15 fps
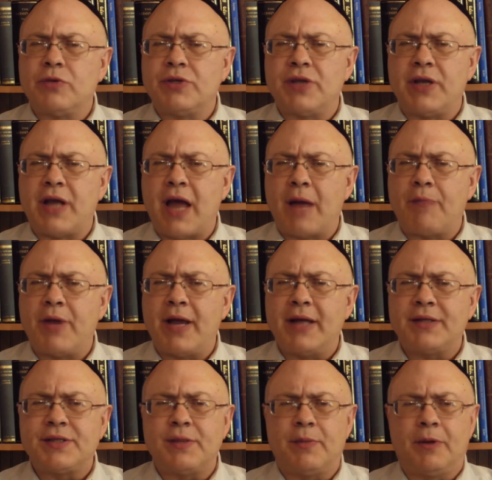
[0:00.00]
was
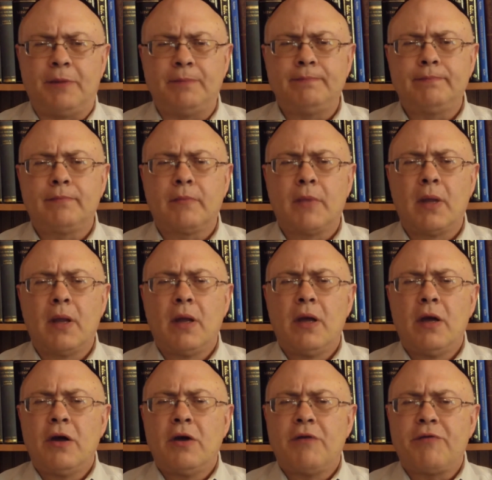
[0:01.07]
incomprehensible.
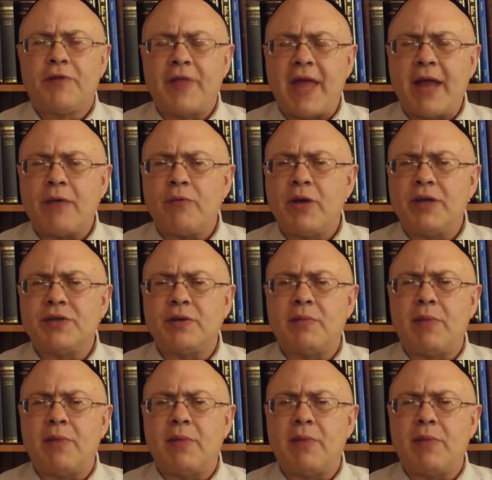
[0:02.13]
For that reason,